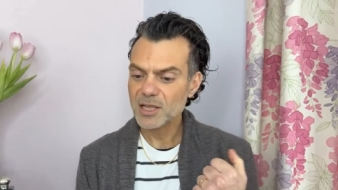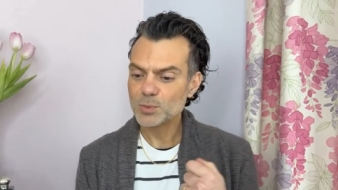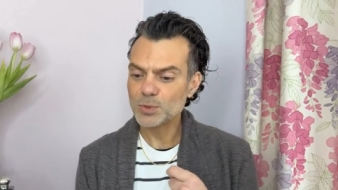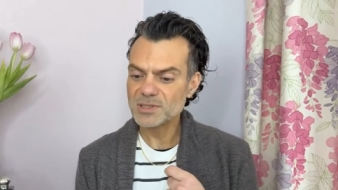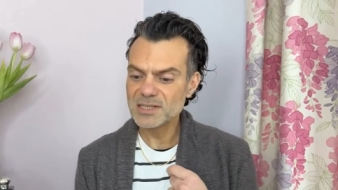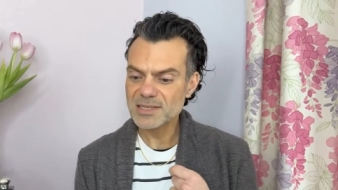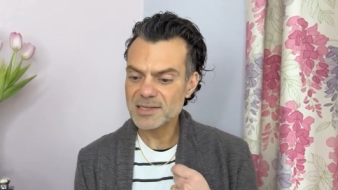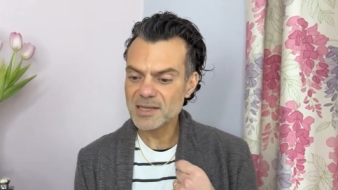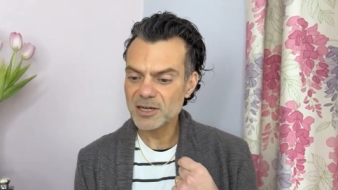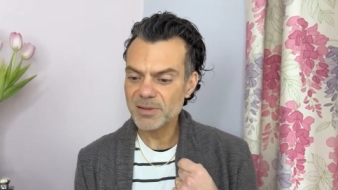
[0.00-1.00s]
Woozy
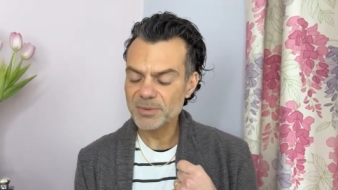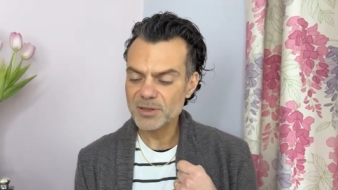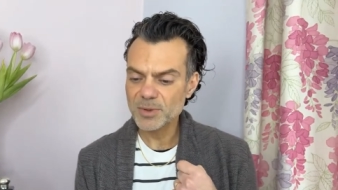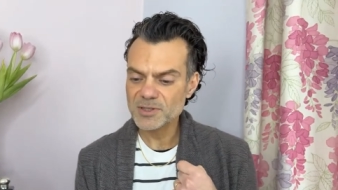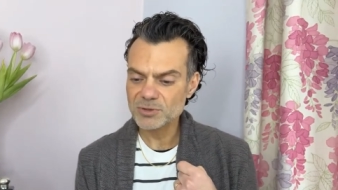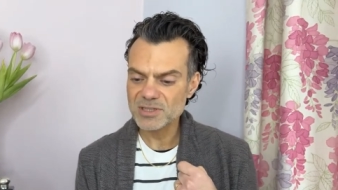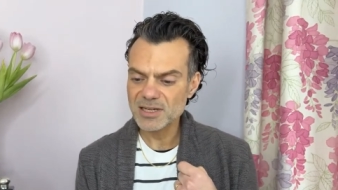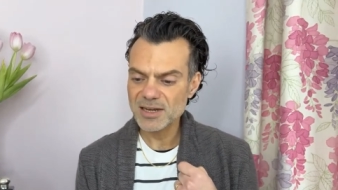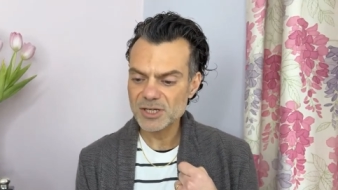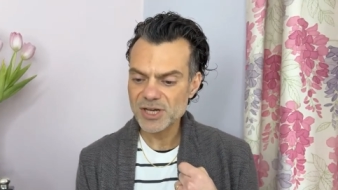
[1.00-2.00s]
says, I remember the ones
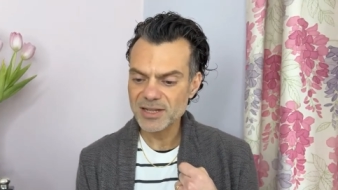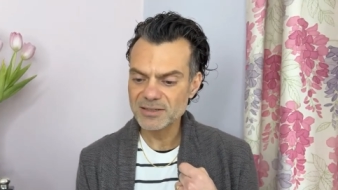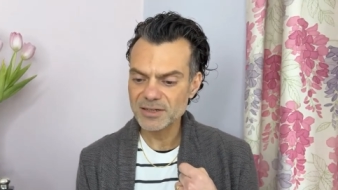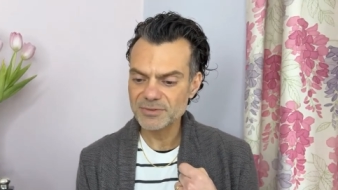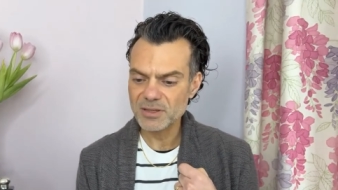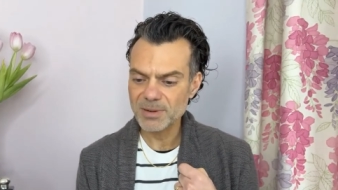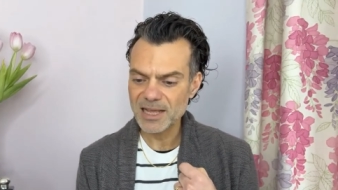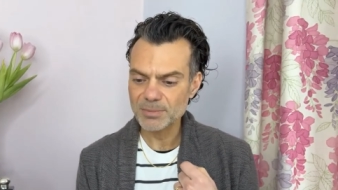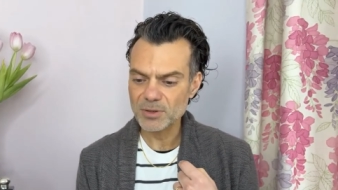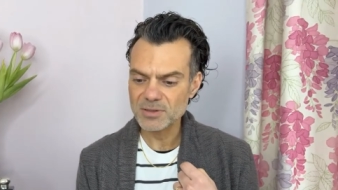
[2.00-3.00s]
Christine Nagel did for the
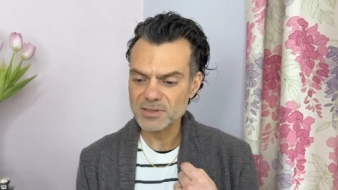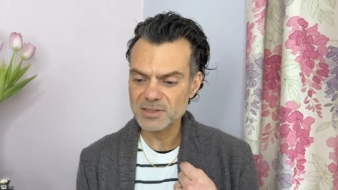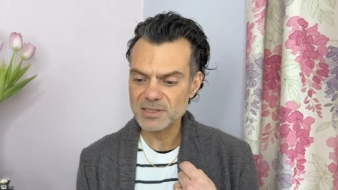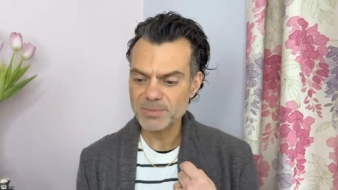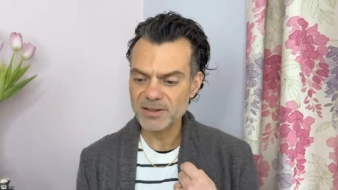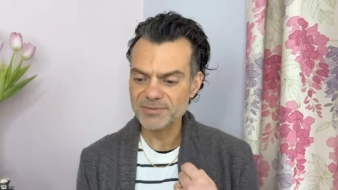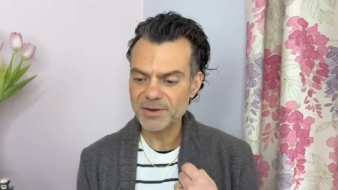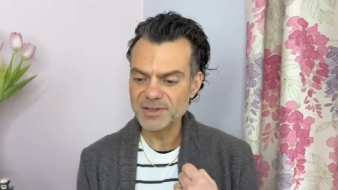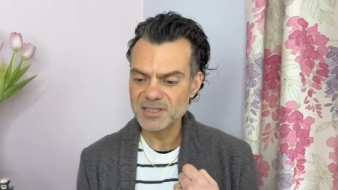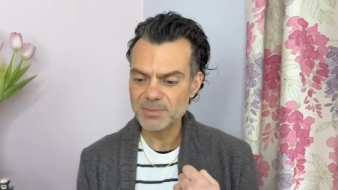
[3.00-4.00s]
black bottles smell
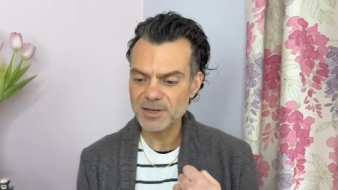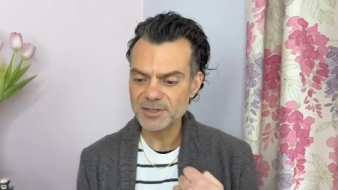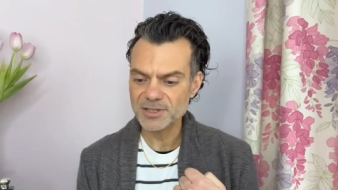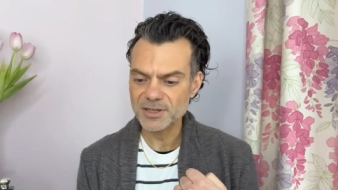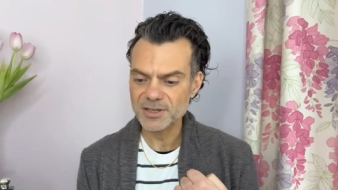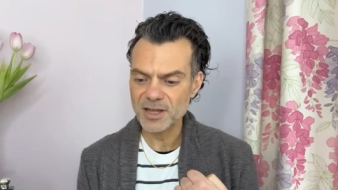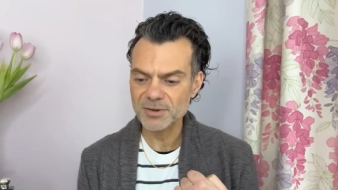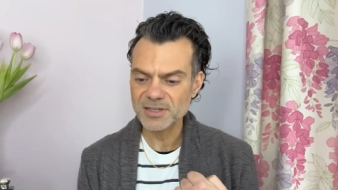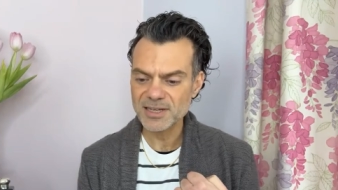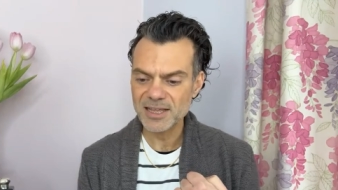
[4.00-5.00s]
very similar to her
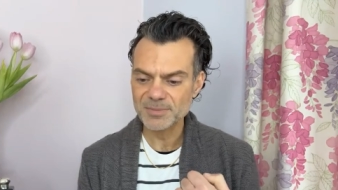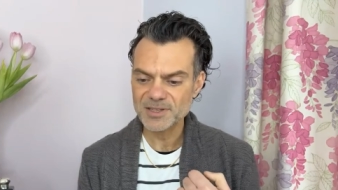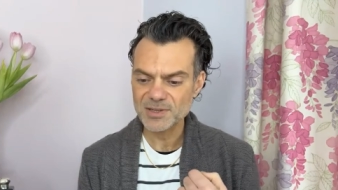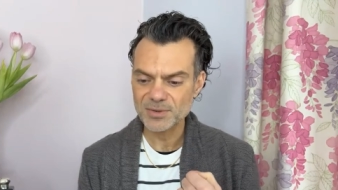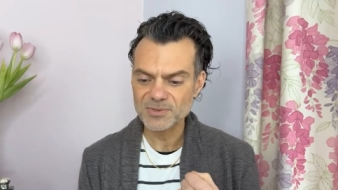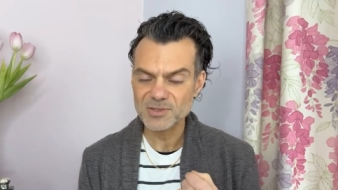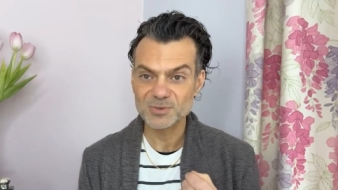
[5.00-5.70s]
current scents."